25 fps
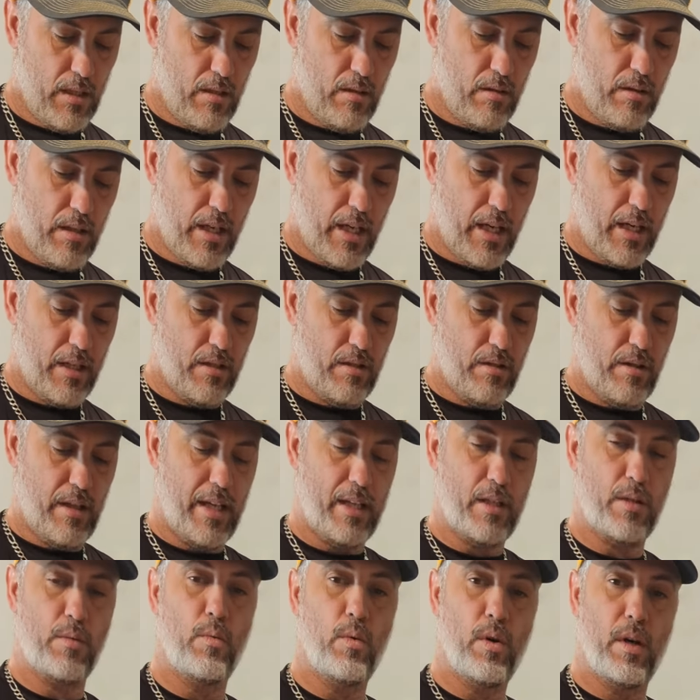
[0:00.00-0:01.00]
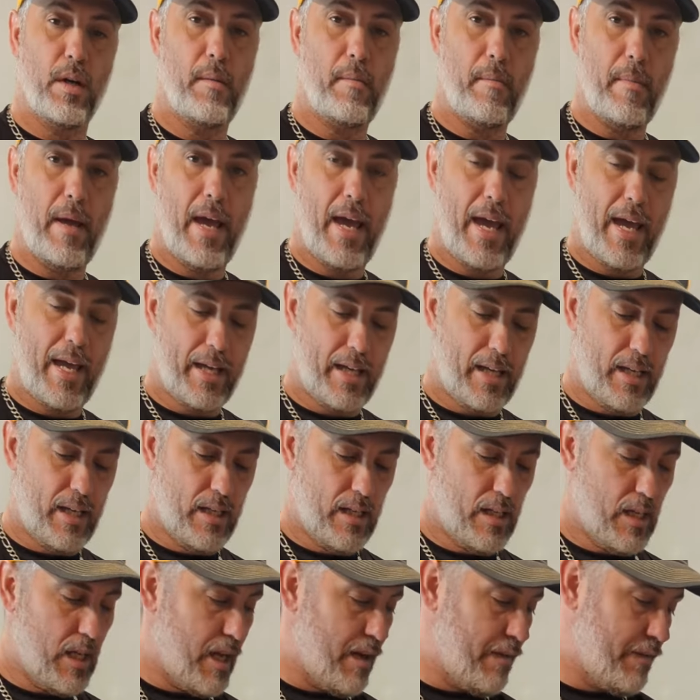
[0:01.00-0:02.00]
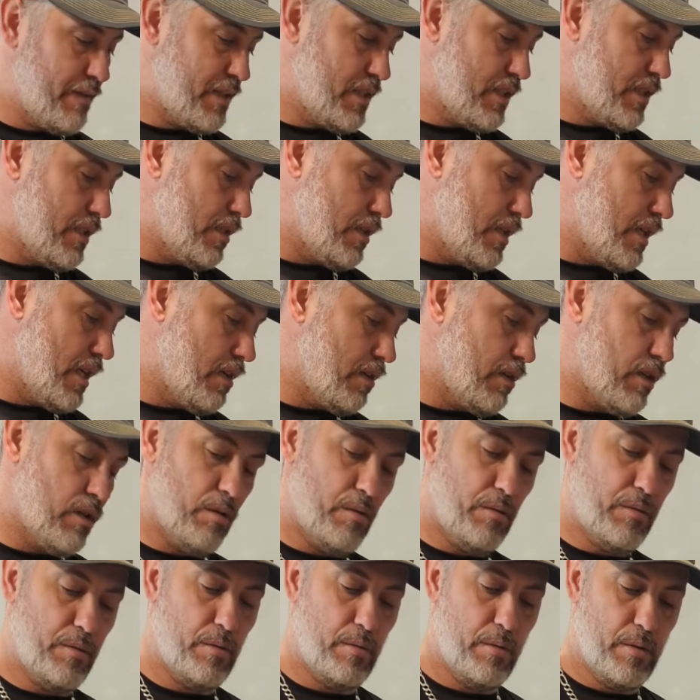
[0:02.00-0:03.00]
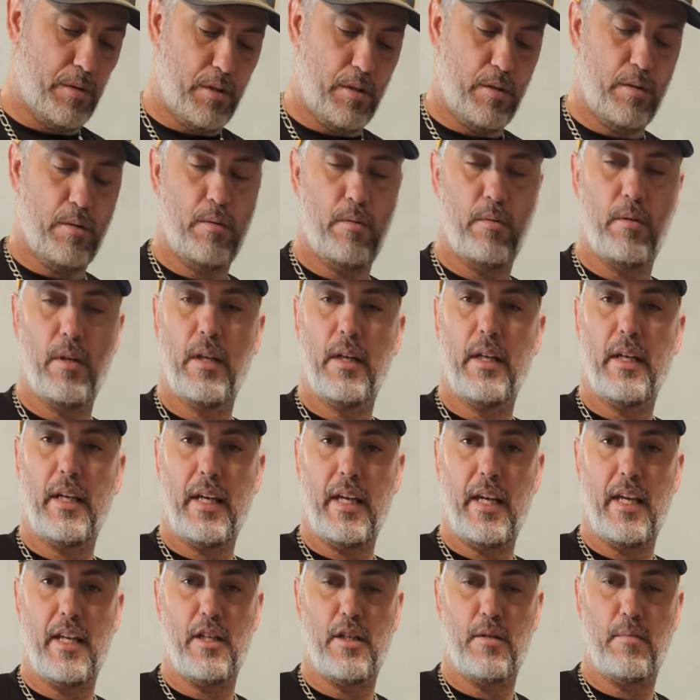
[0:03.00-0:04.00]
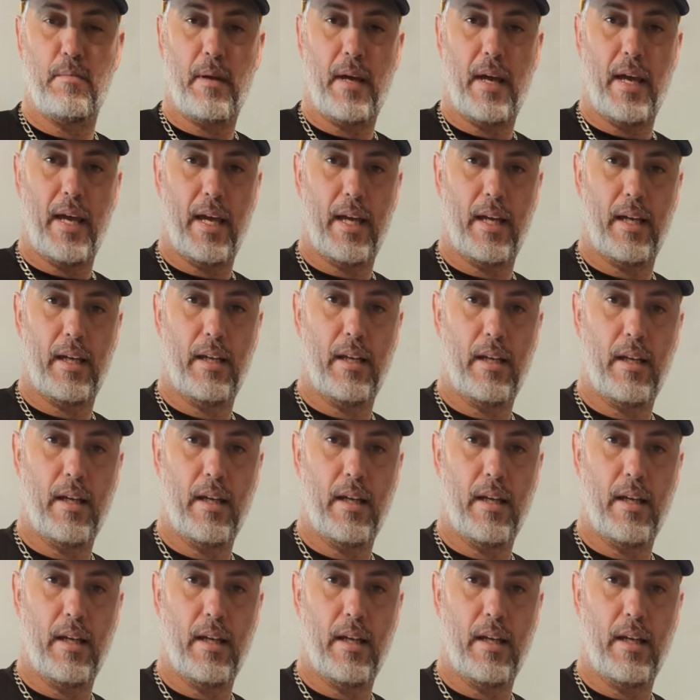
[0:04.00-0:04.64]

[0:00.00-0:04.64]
Okay, so that's one bag. Obviously, I'll go through and do each bag,